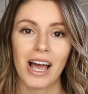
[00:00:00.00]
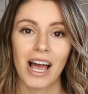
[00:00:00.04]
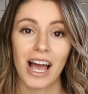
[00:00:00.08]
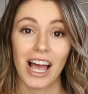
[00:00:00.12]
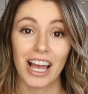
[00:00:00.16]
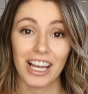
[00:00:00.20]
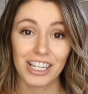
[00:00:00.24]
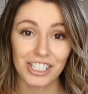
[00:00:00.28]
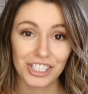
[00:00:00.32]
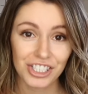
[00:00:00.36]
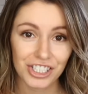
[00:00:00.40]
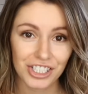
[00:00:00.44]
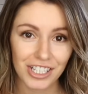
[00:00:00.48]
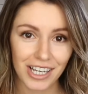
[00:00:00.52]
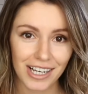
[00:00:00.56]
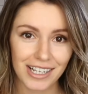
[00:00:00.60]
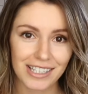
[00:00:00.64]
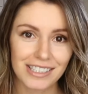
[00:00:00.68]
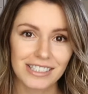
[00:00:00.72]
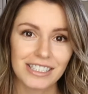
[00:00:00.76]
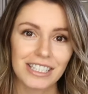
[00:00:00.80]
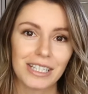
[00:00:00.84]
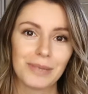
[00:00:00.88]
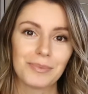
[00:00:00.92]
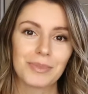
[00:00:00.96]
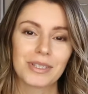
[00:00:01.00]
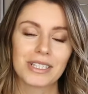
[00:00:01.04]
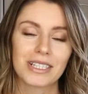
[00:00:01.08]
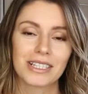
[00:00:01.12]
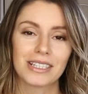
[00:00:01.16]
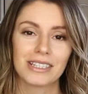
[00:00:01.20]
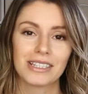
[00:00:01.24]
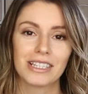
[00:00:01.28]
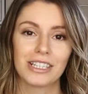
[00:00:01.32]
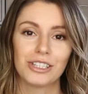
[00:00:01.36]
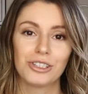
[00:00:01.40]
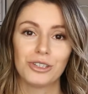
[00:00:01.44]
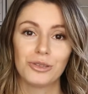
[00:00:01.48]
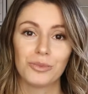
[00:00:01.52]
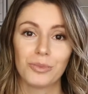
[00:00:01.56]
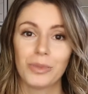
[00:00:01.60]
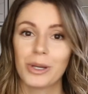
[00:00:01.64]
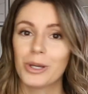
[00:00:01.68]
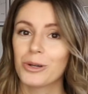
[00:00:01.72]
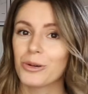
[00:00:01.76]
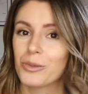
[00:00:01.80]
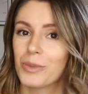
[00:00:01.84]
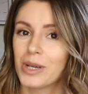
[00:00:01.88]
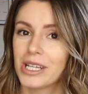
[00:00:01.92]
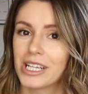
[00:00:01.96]
hashtag tips that you
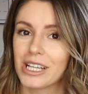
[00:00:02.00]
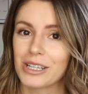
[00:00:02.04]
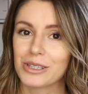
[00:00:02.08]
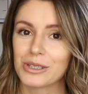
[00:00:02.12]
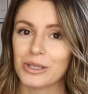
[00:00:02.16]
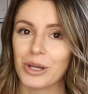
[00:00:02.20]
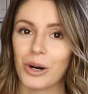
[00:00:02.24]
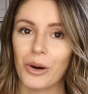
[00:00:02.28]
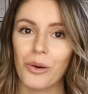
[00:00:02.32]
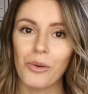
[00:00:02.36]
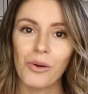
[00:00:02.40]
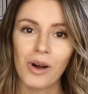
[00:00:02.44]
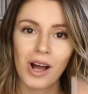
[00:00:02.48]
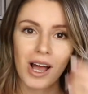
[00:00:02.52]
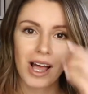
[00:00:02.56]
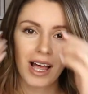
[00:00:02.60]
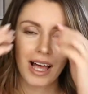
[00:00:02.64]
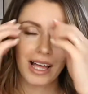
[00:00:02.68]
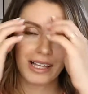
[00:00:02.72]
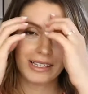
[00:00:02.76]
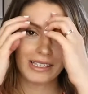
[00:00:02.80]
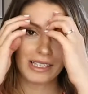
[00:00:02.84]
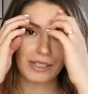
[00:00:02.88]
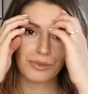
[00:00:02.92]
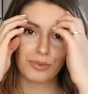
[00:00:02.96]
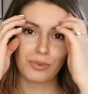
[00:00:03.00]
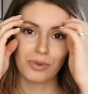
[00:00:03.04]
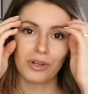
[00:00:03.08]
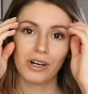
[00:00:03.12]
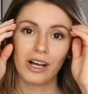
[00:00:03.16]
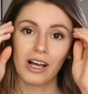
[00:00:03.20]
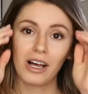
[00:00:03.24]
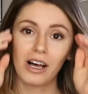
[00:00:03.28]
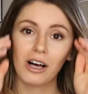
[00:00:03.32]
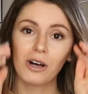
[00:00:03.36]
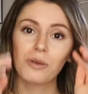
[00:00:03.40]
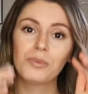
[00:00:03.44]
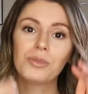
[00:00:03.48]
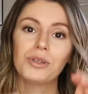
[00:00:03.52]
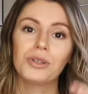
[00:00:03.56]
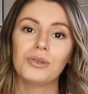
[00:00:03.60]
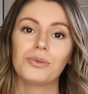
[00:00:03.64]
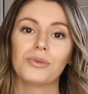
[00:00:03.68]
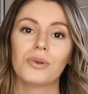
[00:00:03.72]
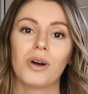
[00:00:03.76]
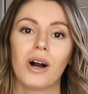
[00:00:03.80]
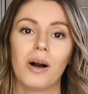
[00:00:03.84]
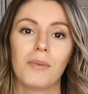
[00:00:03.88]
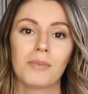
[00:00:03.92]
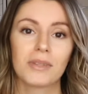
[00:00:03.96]
may or may not know, and that will help
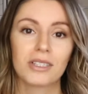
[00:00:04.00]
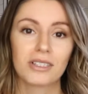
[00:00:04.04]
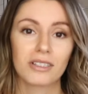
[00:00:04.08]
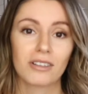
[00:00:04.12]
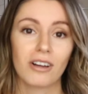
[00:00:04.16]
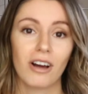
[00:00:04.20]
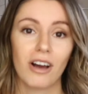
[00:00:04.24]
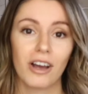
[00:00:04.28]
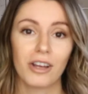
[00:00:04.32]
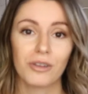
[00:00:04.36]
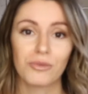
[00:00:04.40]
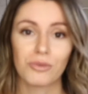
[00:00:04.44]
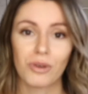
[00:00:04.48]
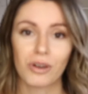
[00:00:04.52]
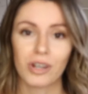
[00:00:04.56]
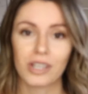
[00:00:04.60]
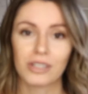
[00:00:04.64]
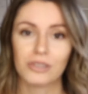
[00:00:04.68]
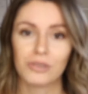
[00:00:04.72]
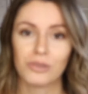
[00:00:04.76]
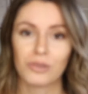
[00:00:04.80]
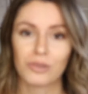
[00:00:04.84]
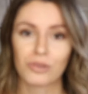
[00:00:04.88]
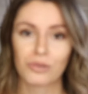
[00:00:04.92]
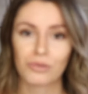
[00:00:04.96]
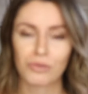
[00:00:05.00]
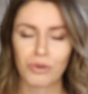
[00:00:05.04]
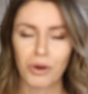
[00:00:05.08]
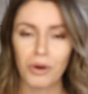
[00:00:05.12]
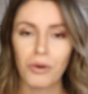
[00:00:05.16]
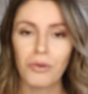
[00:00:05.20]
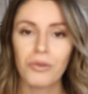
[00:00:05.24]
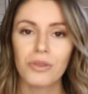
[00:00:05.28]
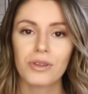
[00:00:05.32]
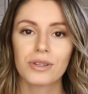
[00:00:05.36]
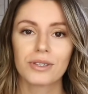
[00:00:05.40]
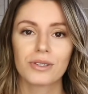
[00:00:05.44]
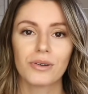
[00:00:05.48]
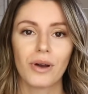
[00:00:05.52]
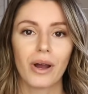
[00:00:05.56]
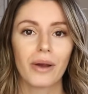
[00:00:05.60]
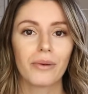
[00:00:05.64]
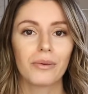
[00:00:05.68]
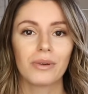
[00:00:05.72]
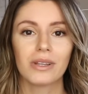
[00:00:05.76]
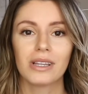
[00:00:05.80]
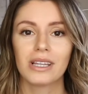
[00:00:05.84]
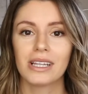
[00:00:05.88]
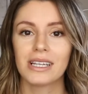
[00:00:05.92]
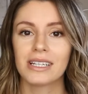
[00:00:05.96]
you skyrocket your growth. So I
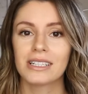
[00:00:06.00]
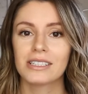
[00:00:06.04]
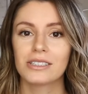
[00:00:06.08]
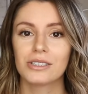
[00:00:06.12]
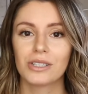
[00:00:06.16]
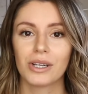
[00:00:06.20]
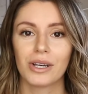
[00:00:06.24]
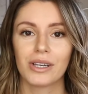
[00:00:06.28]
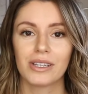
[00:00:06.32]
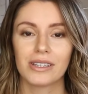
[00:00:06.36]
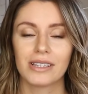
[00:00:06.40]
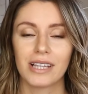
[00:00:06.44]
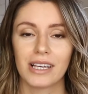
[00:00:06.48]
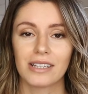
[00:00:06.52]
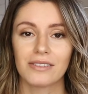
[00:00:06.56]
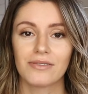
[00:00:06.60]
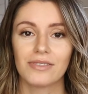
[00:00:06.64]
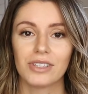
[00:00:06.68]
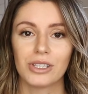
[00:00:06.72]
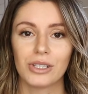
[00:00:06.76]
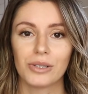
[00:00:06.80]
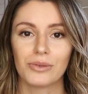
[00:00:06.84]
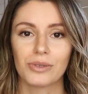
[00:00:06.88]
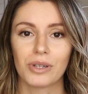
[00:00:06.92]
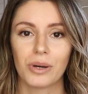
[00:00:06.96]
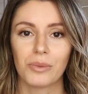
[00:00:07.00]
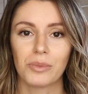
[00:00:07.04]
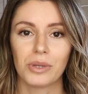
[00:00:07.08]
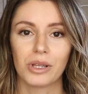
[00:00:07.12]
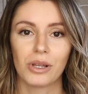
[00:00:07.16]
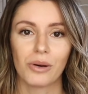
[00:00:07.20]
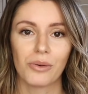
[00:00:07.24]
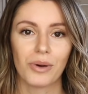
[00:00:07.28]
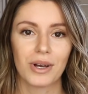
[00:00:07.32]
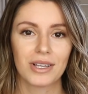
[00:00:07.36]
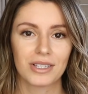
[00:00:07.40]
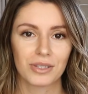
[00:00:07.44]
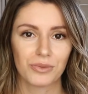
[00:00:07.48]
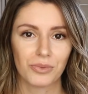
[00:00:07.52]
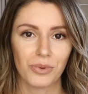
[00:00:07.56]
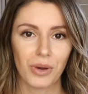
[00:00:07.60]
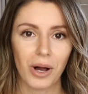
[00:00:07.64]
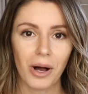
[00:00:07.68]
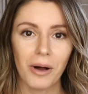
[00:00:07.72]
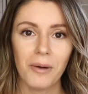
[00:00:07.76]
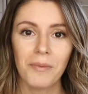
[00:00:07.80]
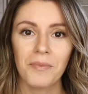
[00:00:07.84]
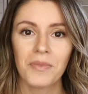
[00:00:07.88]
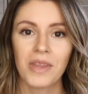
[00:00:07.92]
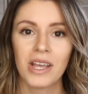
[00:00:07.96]
will link that video down below as
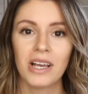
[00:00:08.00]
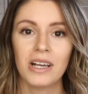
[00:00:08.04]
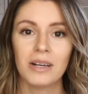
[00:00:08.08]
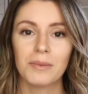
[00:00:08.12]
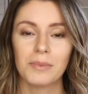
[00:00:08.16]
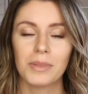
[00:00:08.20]
well.